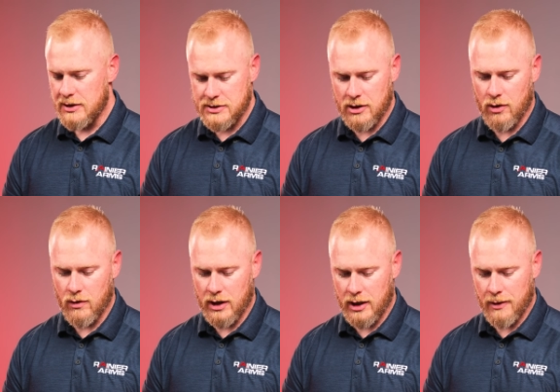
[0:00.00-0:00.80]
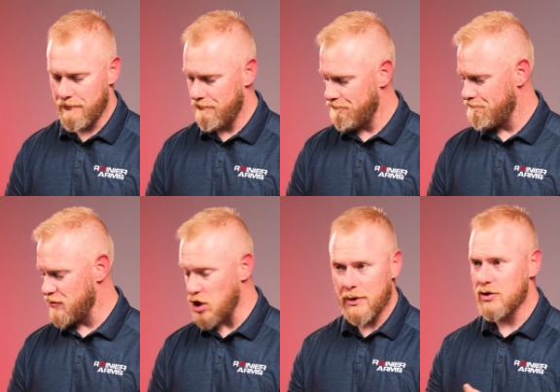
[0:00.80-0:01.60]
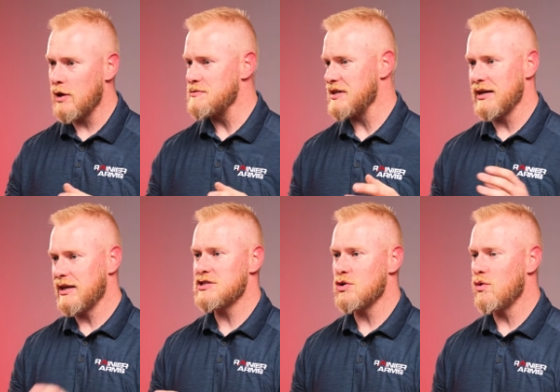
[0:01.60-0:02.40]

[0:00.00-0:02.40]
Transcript: So jump on the website, get you